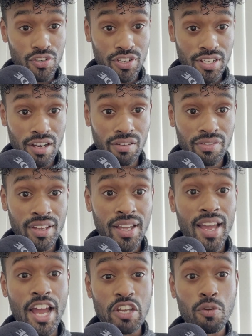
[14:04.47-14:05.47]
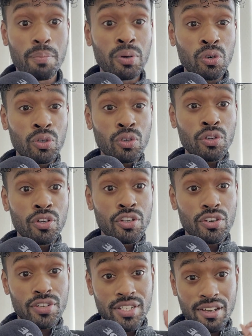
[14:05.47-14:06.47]
yourself and you pull
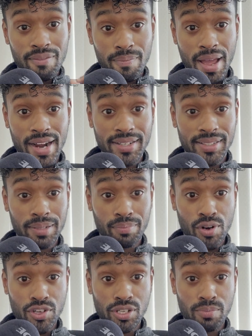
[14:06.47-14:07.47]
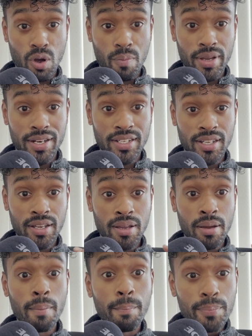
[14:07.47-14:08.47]
yourself back to the present moment.
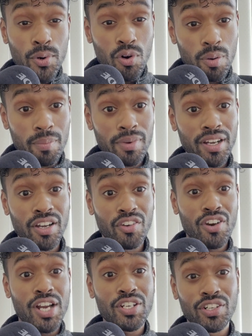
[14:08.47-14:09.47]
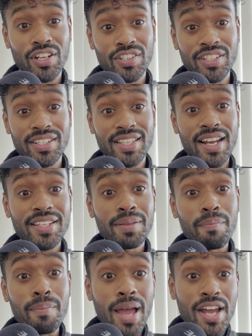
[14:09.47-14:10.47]
Boom, congratulations. That is the
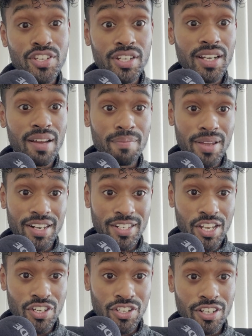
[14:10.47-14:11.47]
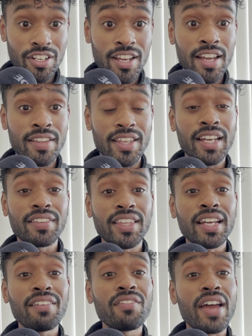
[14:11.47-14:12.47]
magic of meditation.
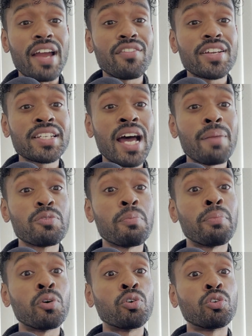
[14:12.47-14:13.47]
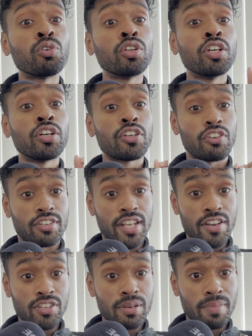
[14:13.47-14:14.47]
Think of every time you pull your
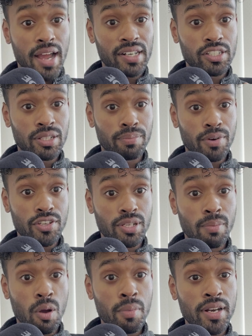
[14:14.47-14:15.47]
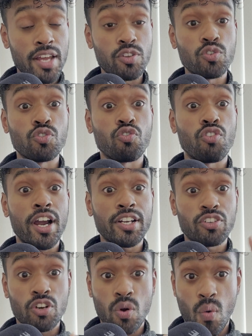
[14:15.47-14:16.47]
attention back to the present moment and you
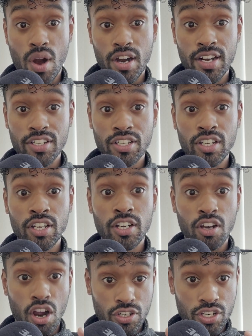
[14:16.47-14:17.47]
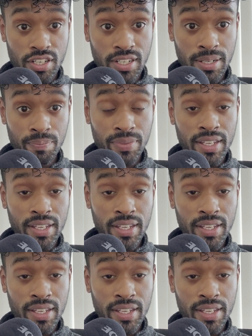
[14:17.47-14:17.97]
direct your awareness consciously.